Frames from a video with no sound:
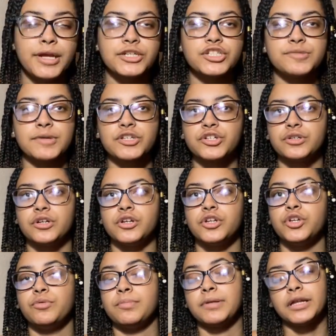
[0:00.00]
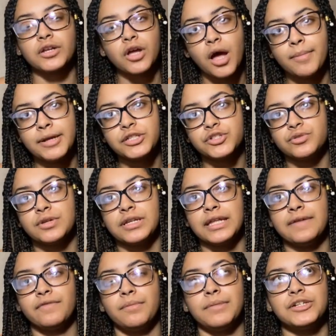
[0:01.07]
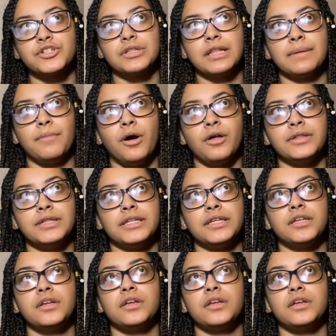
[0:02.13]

Just make sure you reply to comments. You can even mention them on the